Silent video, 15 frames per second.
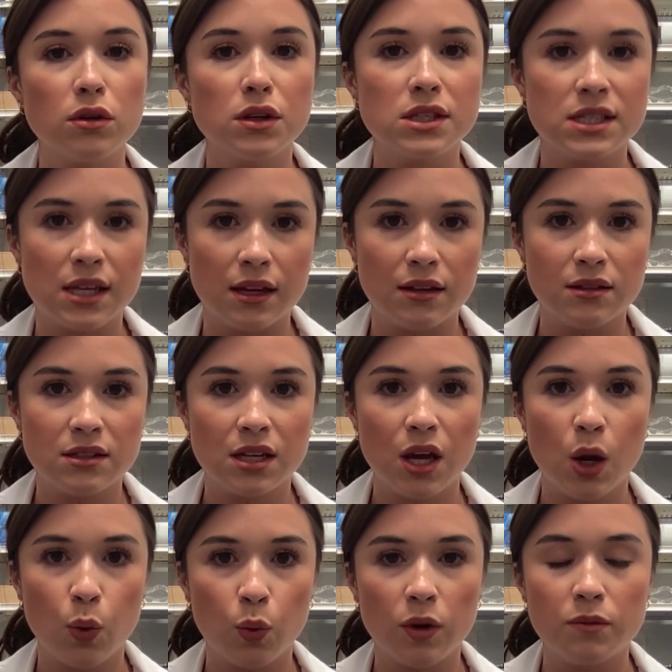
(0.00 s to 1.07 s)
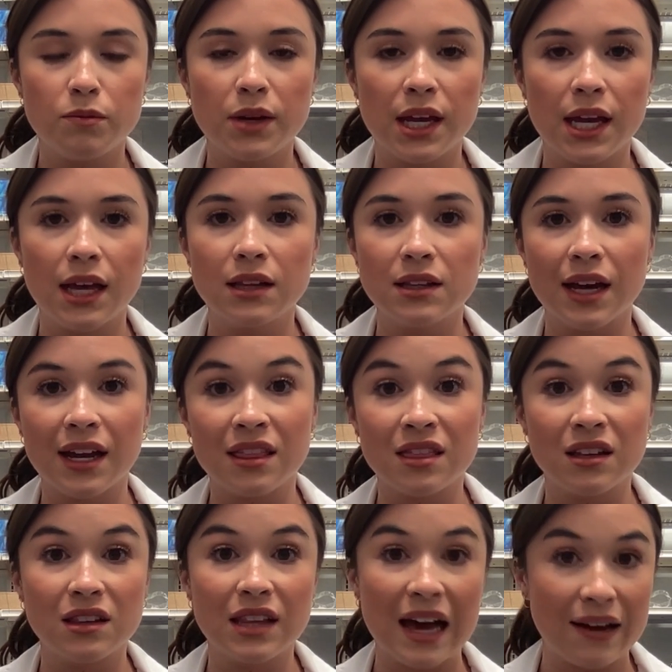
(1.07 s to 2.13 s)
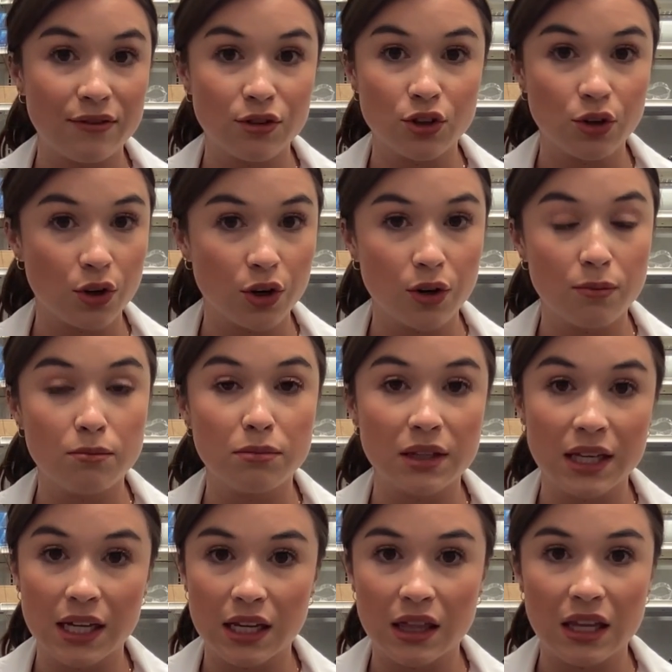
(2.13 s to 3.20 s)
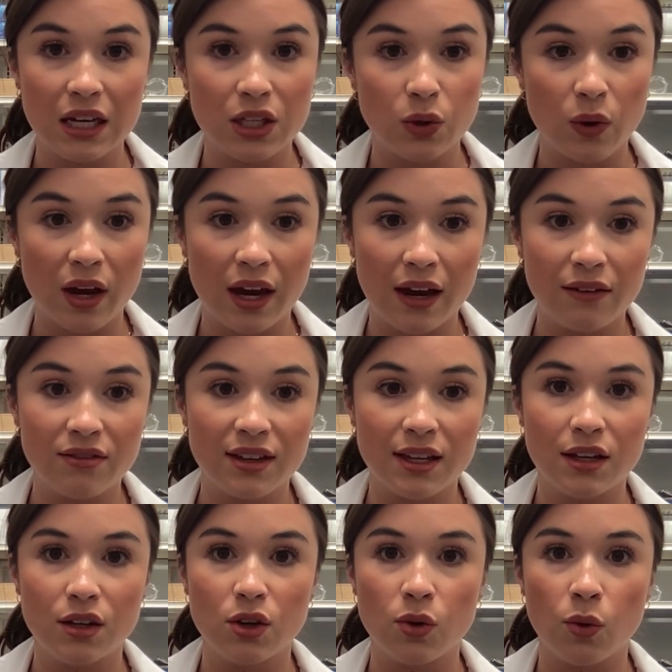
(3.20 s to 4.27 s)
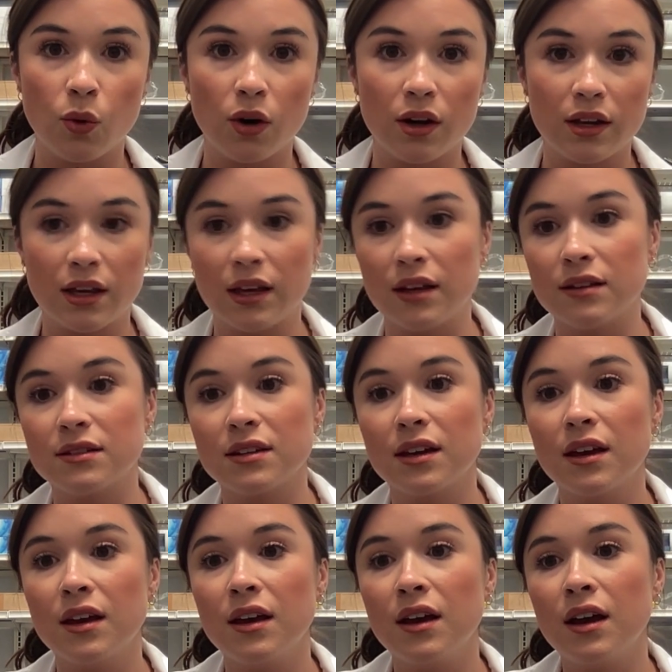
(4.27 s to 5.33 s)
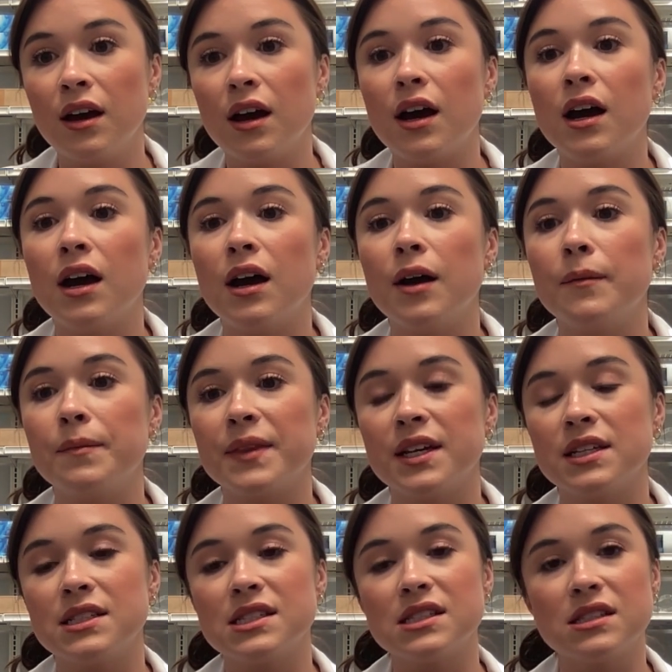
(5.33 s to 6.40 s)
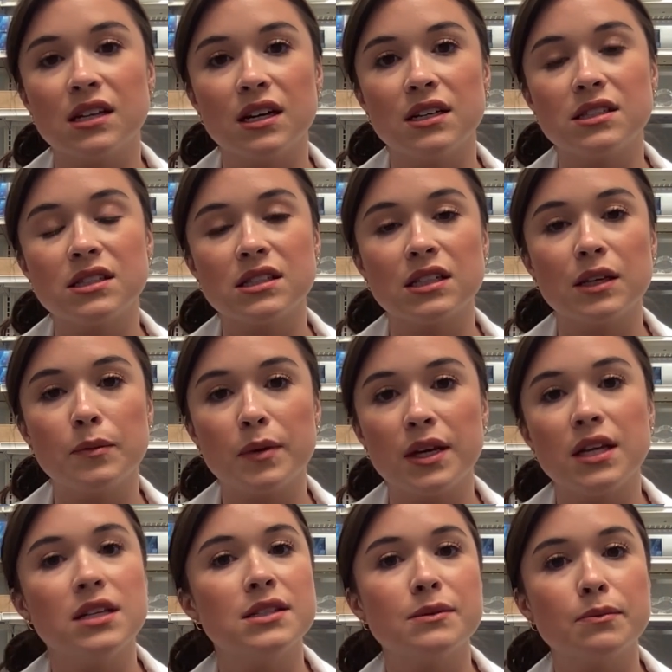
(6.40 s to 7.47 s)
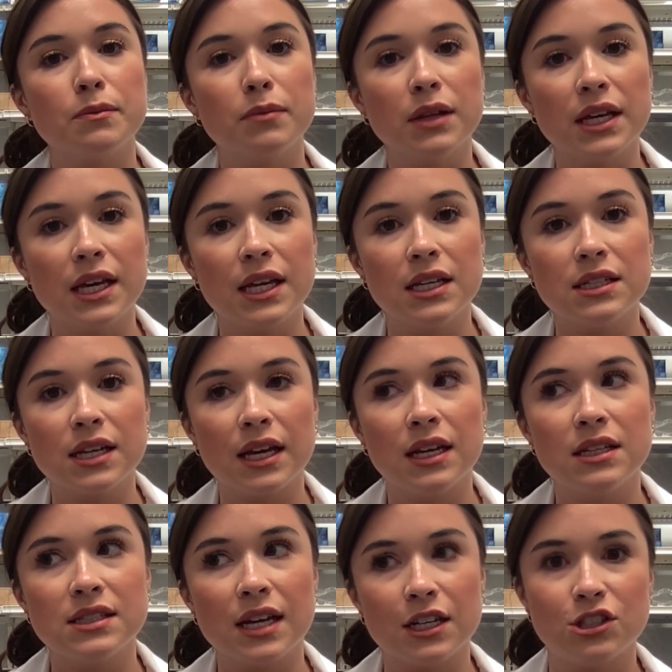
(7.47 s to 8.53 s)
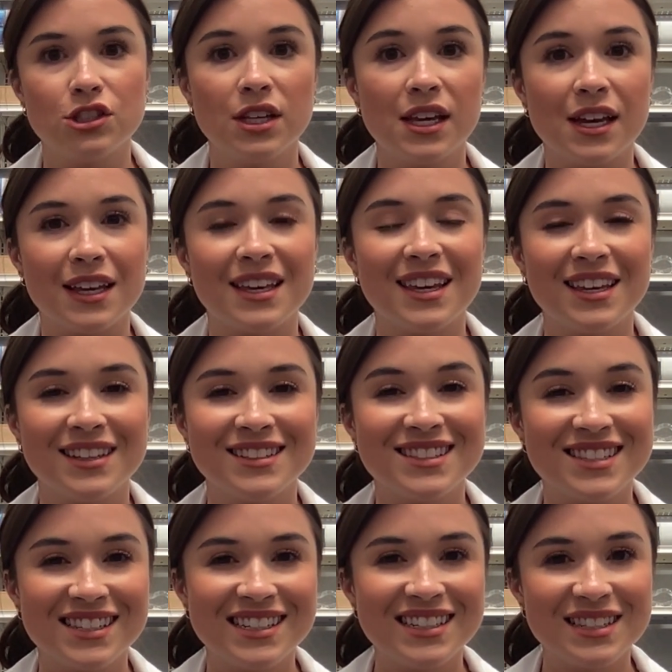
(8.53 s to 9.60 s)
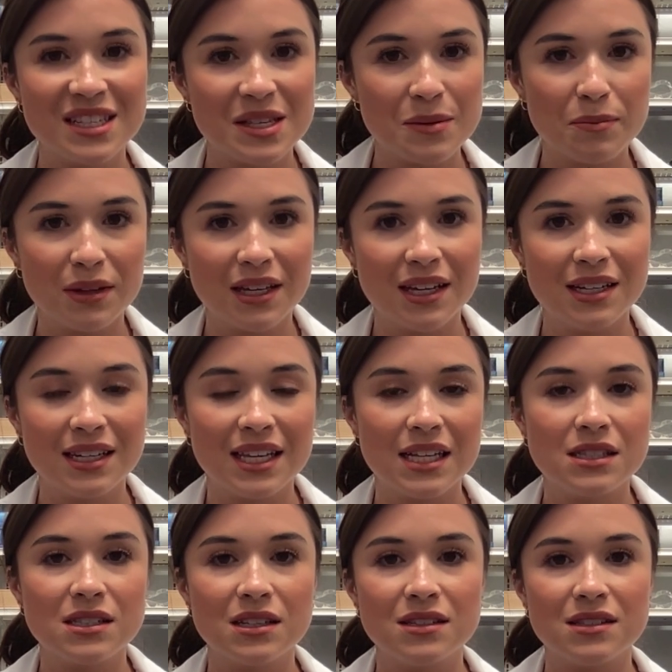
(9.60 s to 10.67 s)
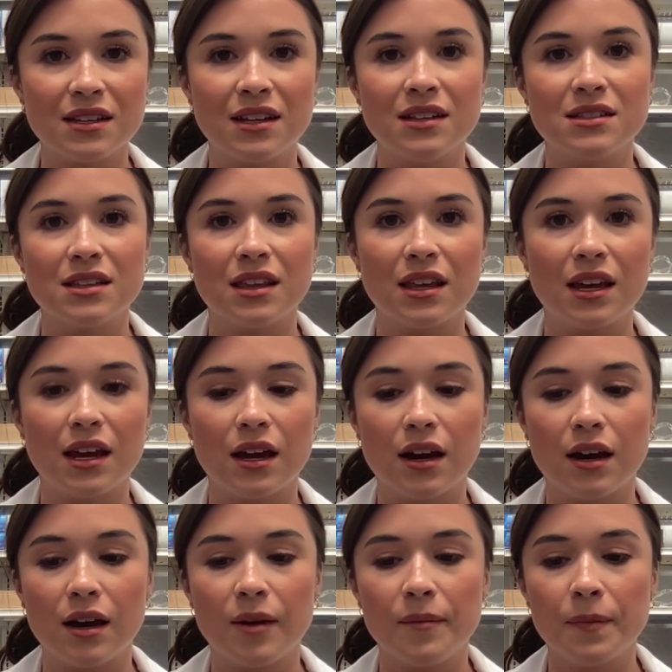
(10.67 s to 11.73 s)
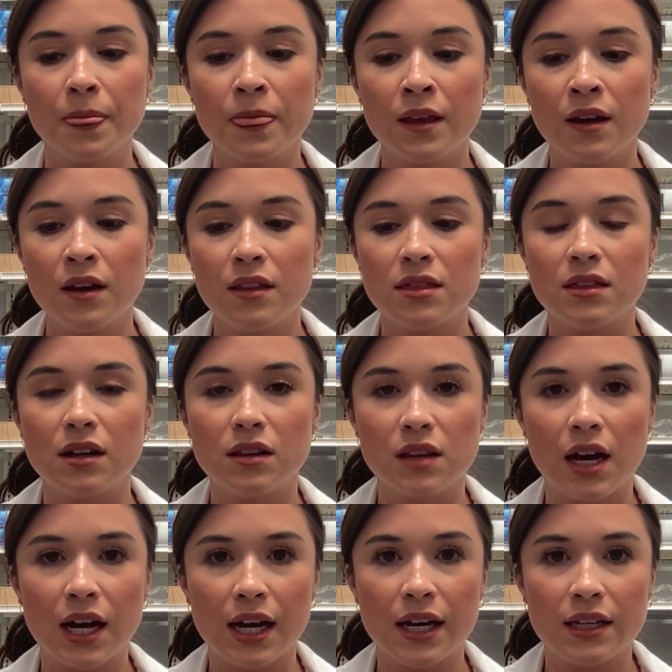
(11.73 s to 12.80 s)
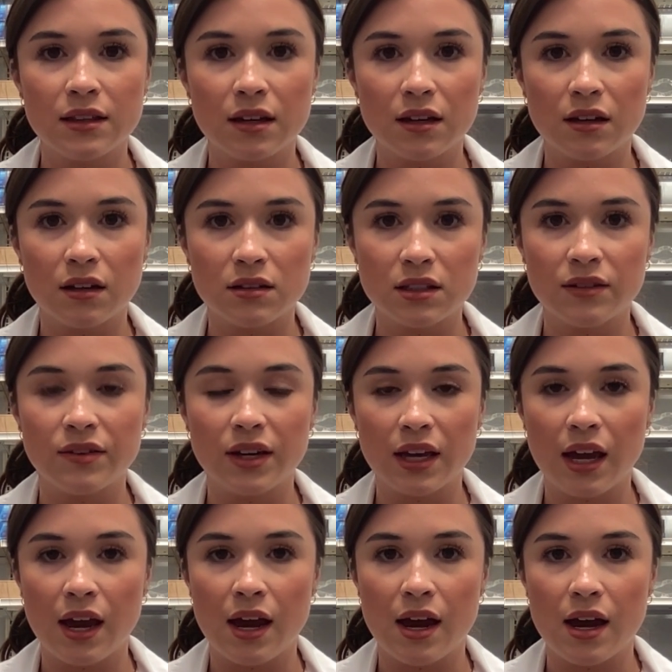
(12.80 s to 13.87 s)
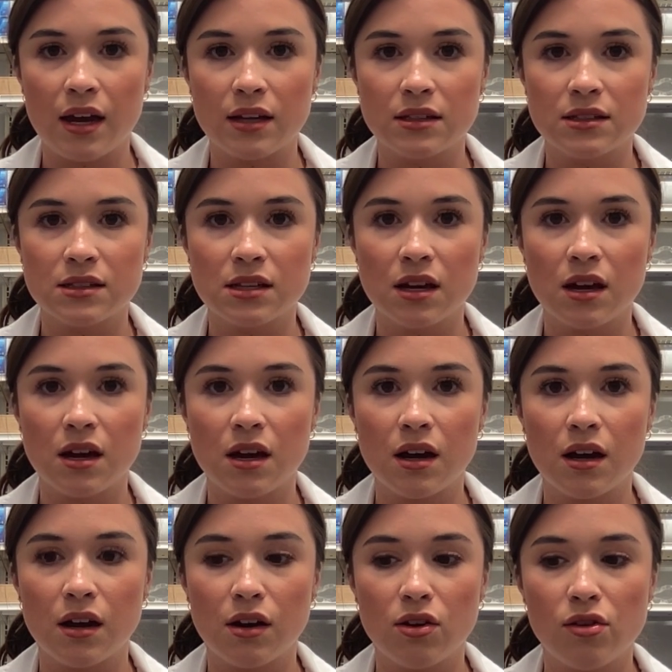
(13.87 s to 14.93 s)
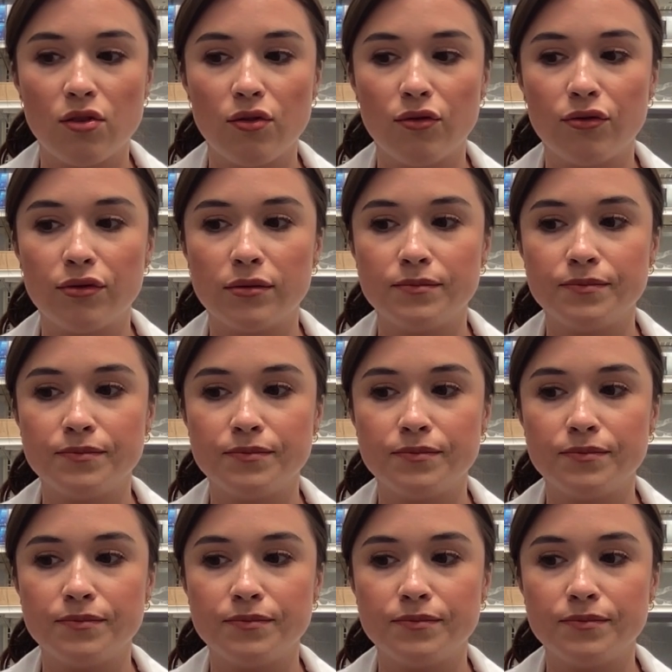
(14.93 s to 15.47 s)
scent would be like the lavender blend that you have in your kit. It's the Sleepy's blend, and it's actually a Kid Sense blend. Kid Sense is the line that Young Living has of